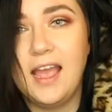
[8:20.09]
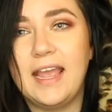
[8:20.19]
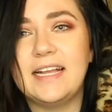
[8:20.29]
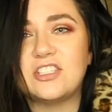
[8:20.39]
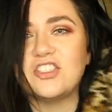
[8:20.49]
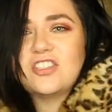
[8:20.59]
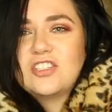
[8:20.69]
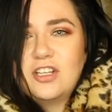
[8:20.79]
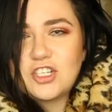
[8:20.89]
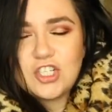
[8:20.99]
It's just
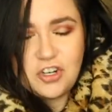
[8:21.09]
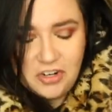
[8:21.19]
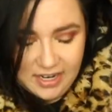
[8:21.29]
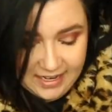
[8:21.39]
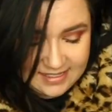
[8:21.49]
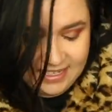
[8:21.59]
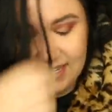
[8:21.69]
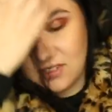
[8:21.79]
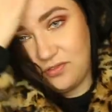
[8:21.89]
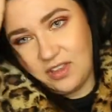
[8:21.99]
luxurious,
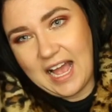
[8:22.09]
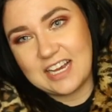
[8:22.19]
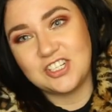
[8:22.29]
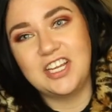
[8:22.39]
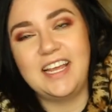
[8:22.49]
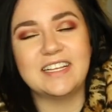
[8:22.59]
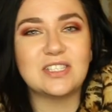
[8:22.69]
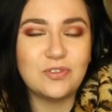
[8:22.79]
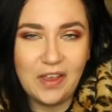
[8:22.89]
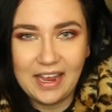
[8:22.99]
it's flashy,
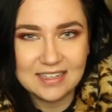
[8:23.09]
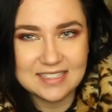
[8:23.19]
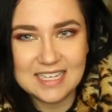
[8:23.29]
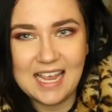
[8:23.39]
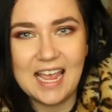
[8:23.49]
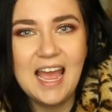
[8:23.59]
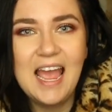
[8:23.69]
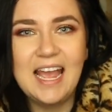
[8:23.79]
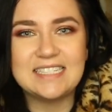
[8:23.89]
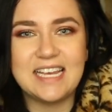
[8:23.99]
it's fancy,
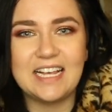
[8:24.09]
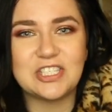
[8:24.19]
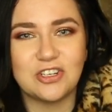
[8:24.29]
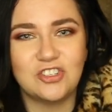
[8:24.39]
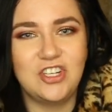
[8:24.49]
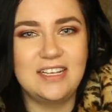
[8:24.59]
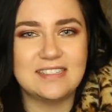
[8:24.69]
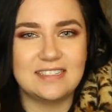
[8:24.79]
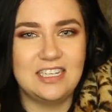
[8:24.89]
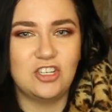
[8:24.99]
it takes your jeans
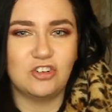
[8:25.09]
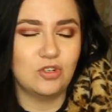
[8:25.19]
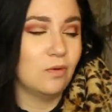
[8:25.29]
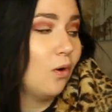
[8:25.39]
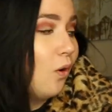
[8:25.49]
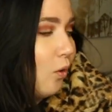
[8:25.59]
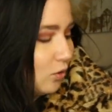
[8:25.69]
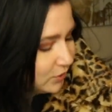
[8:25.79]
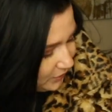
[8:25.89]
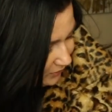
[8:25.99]
and t-shirt to a whole new